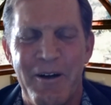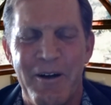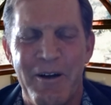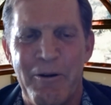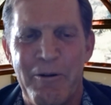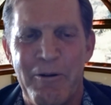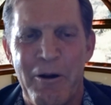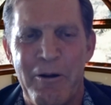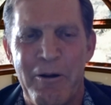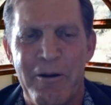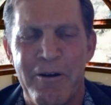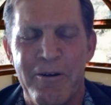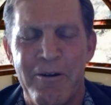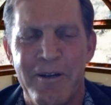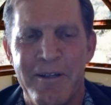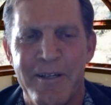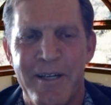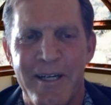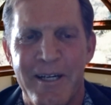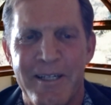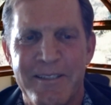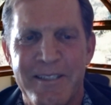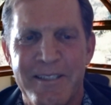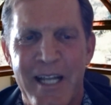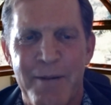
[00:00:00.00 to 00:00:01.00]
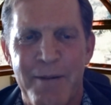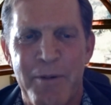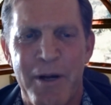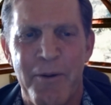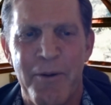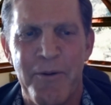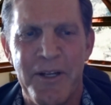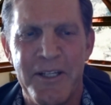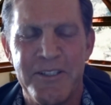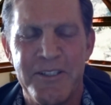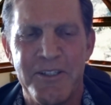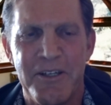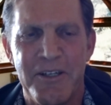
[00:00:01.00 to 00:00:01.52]
Santa
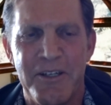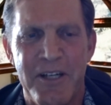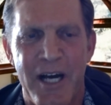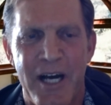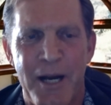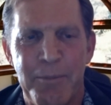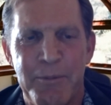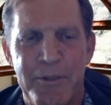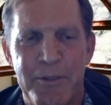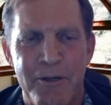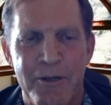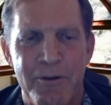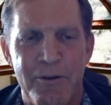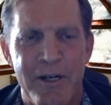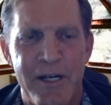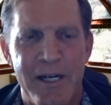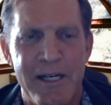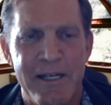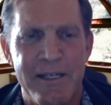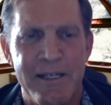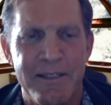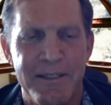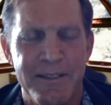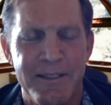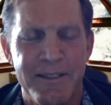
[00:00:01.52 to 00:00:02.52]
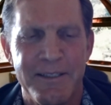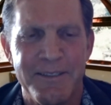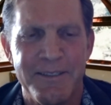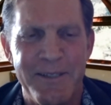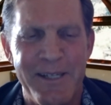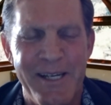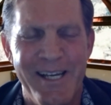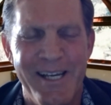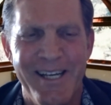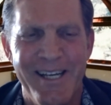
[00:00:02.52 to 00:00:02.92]
Barbara needs to adopt Ojai and